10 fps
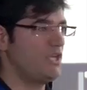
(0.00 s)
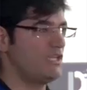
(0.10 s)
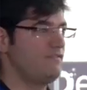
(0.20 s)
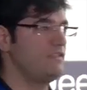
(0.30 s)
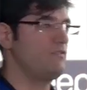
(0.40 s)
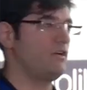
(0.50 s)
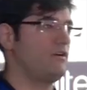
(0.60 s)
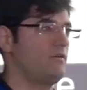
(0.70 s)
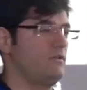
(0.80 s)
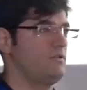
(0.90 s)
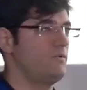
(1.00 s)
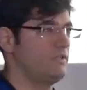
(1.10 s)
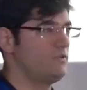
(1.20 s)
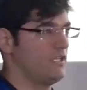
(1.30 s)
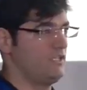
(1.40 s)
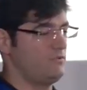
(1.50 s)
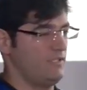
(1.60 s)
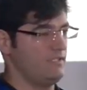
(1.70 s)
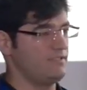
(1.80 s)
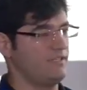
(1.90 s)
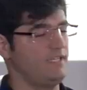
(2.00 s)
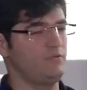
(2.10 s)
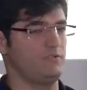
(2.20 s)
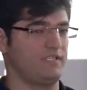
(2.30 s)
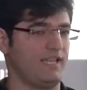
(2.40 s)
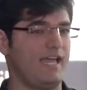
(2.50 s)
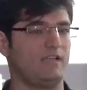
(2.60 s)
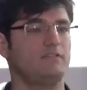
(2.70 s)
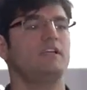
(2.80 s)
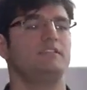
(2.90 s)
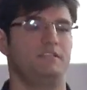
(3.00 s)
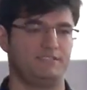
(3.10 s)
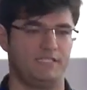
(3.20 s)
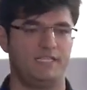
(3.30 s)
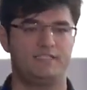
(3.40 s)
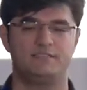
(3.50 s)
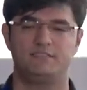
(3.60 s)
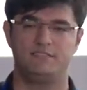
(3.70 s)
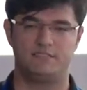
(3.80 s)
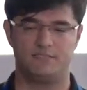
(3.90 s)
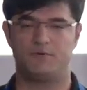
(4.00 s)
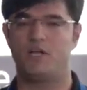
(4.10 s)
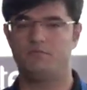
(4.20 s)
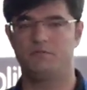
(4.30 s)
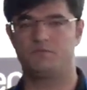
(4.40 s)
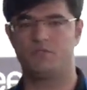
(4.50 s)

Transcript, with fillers: Because when you, are, you want to connect to the internet, to the cloud, there's a latency, there's a problem.